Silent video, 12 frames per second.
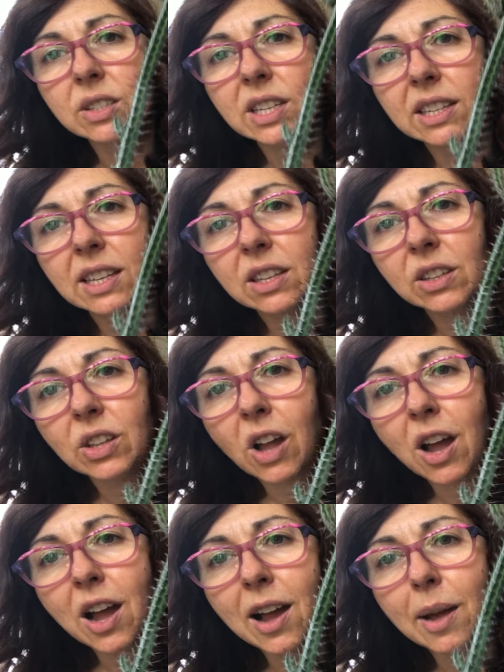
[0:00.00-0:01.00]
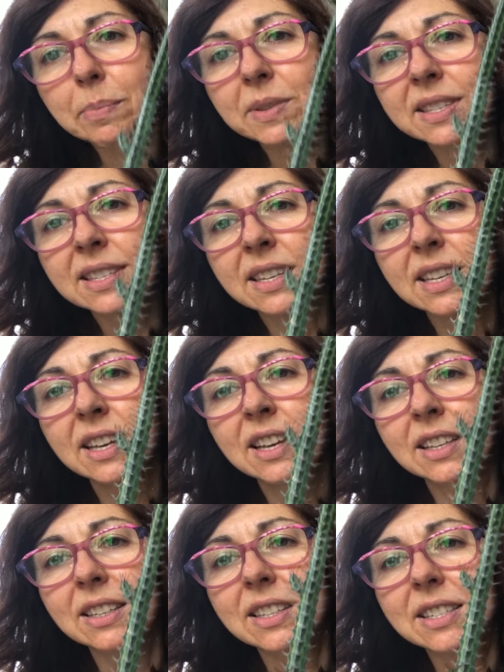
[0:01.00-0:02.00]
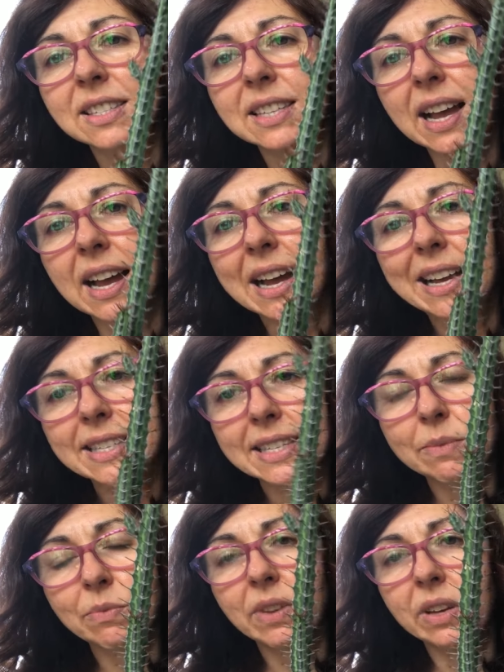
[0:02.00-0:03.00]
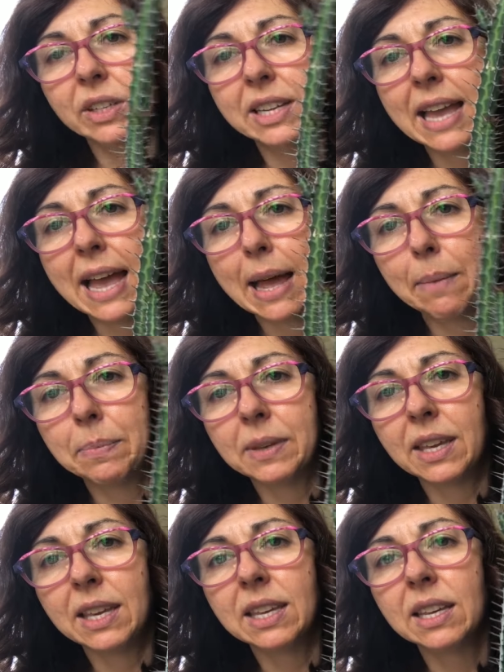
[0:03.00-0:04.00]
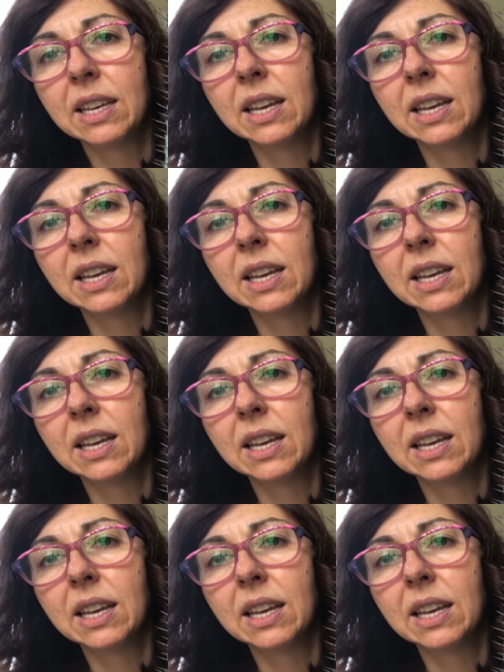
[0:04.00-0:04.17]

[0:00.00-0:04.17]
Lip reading: Look at the tops, the sides. I'm very happy.